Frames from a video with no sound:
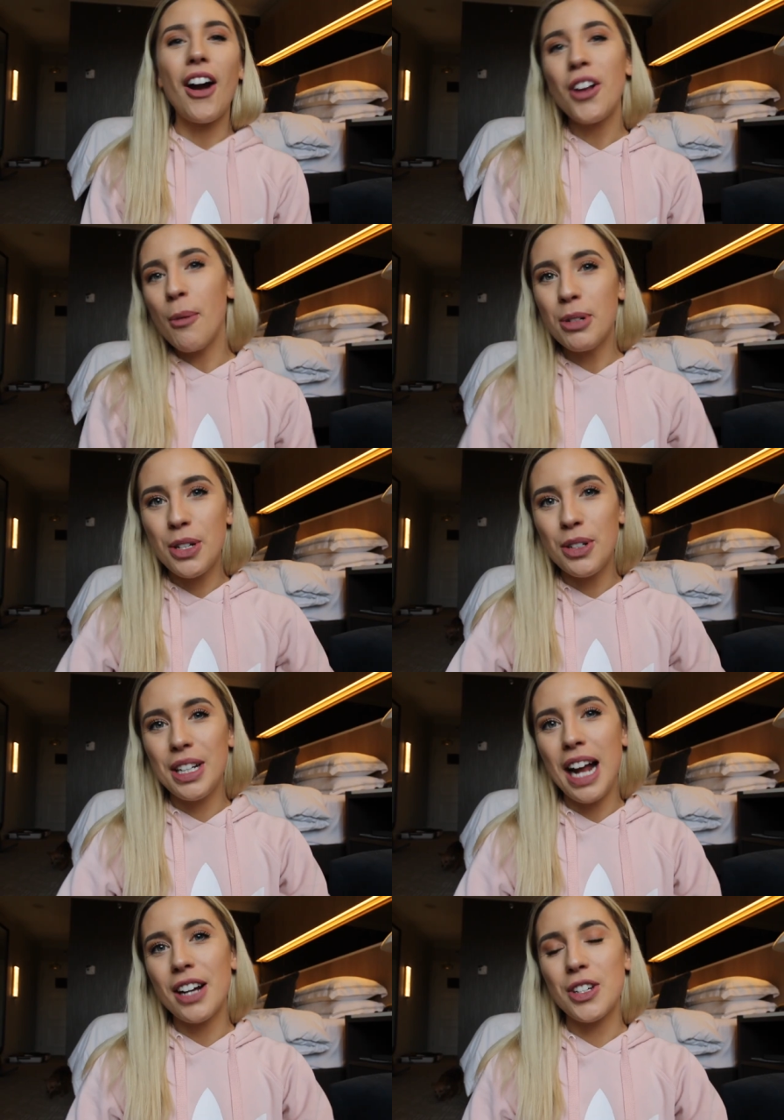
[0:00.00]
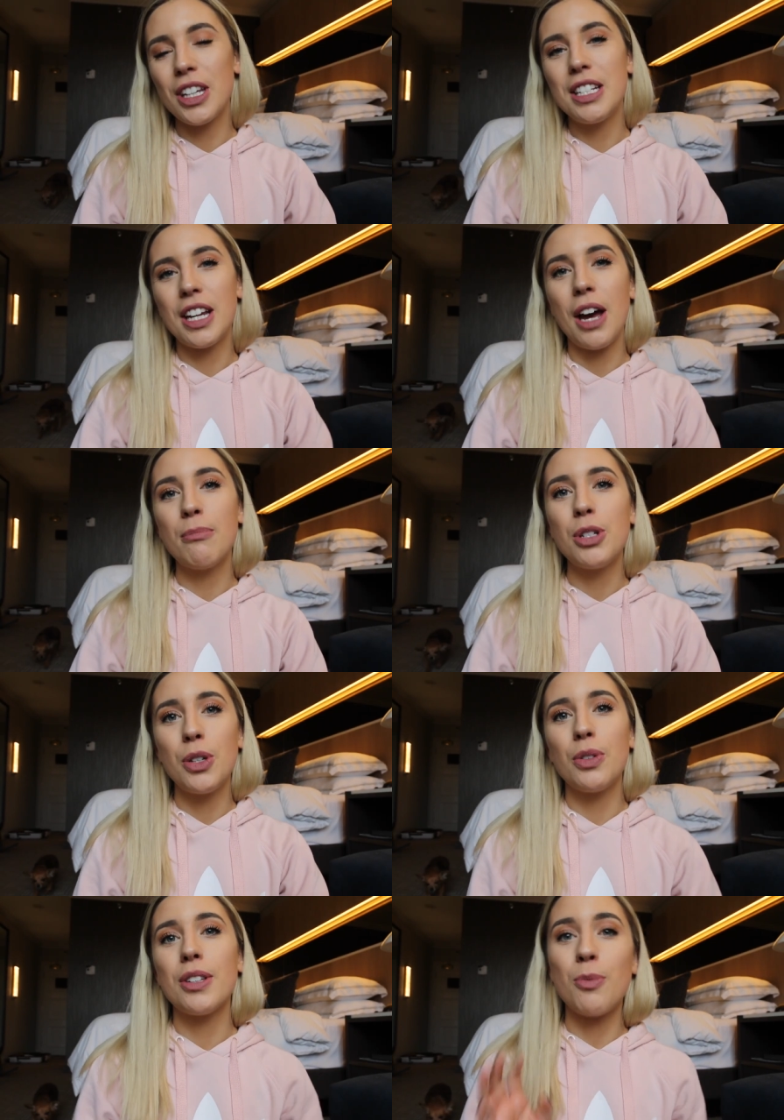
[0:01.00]
I got an opportunity actually to come
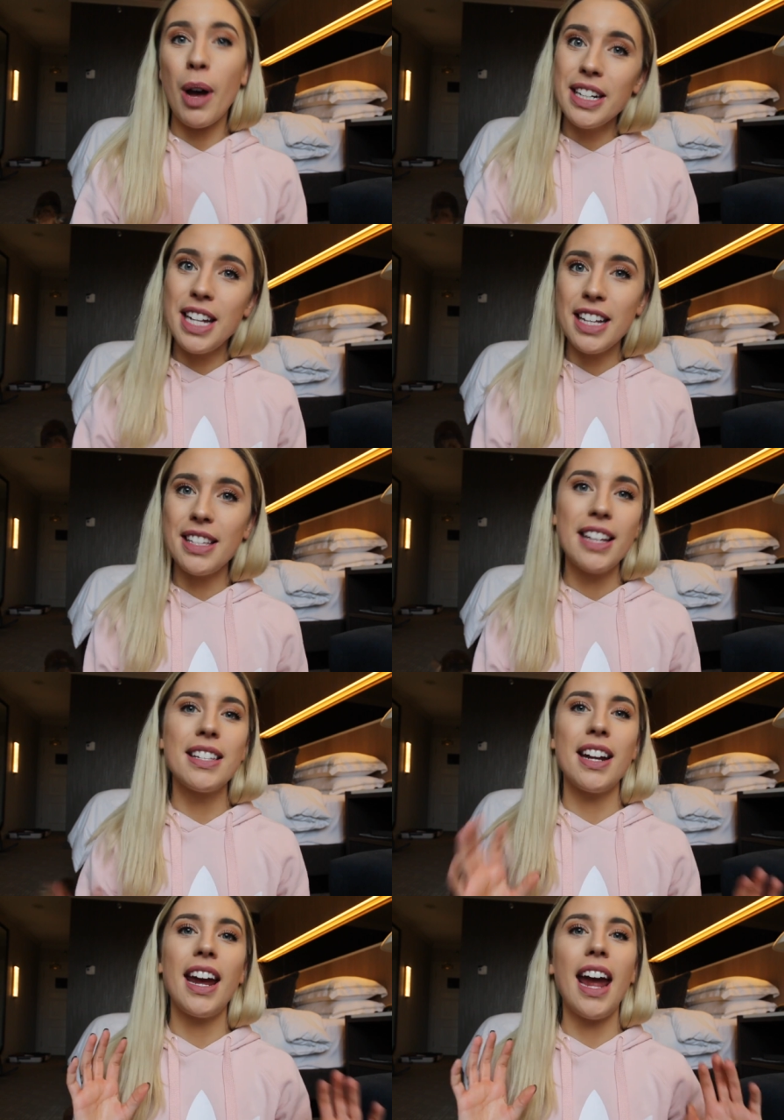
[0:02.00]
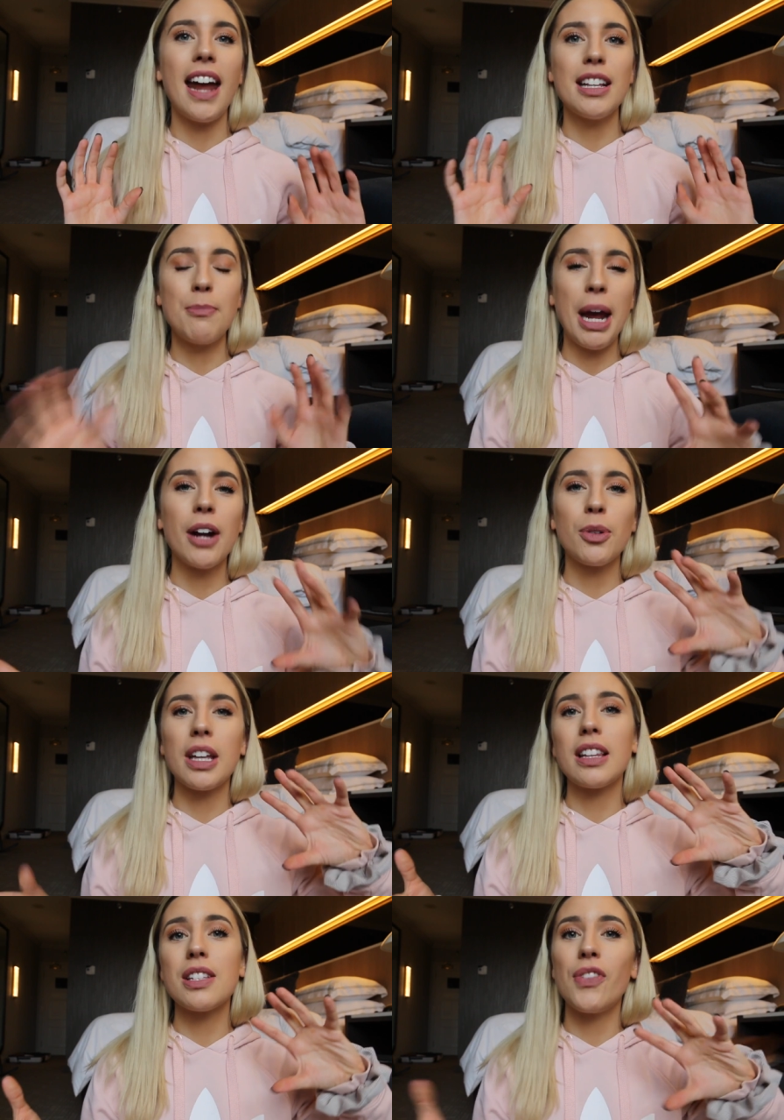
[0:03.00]
to this wine tasting tonight and it's paired with
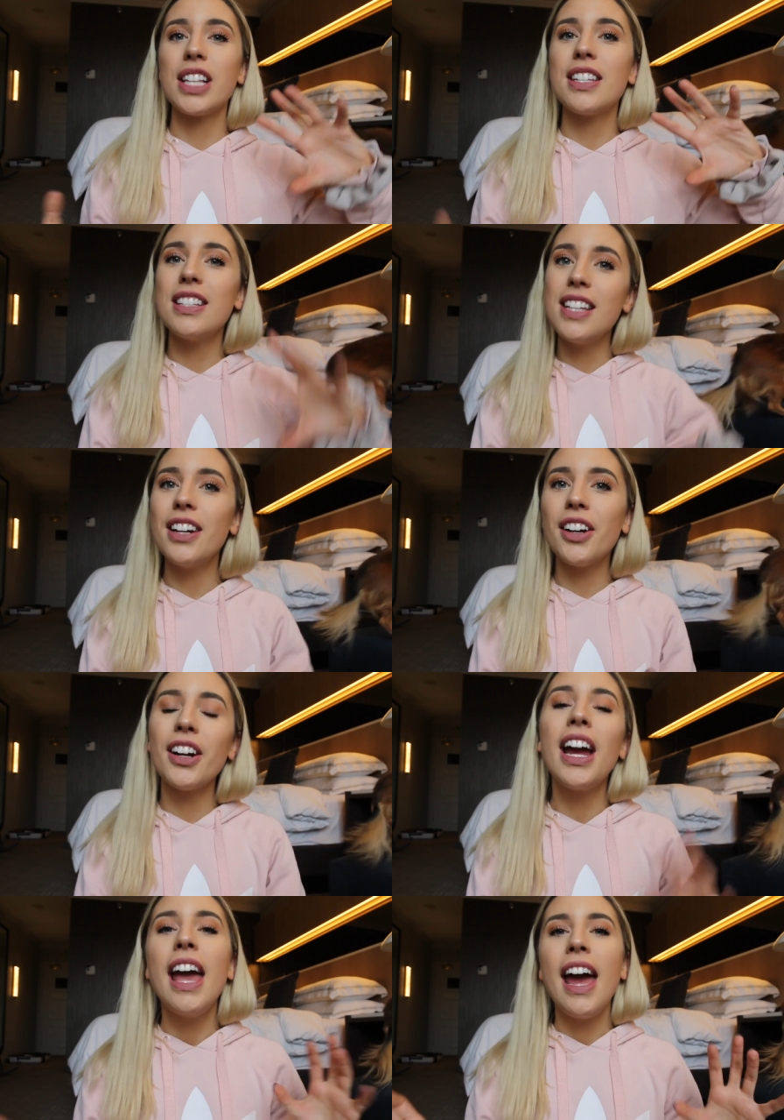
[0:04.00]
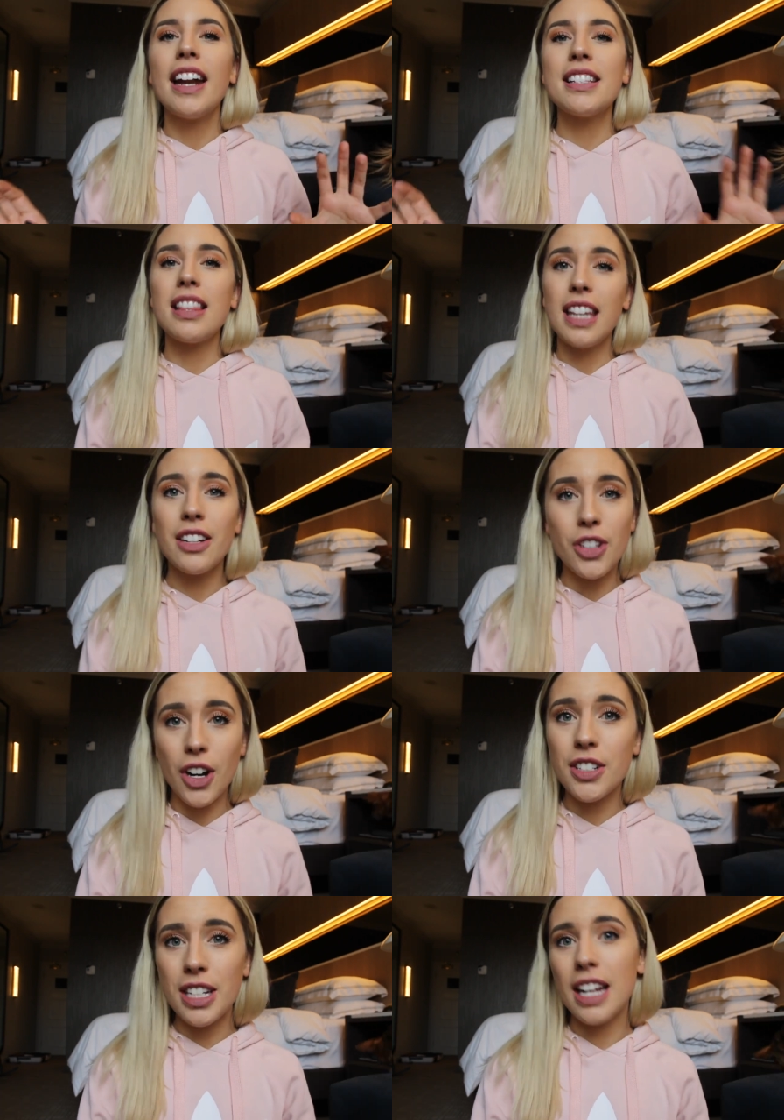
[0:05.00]
like this fancy dinner and it's at the
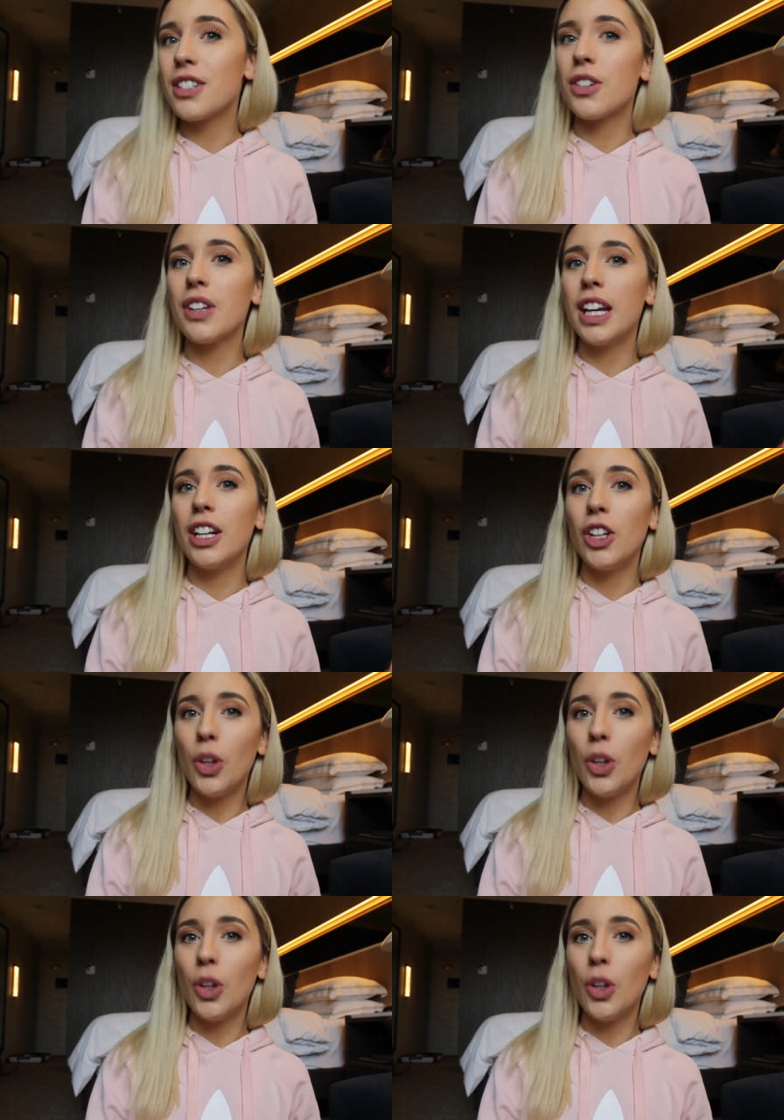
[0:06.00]
Intercontinental in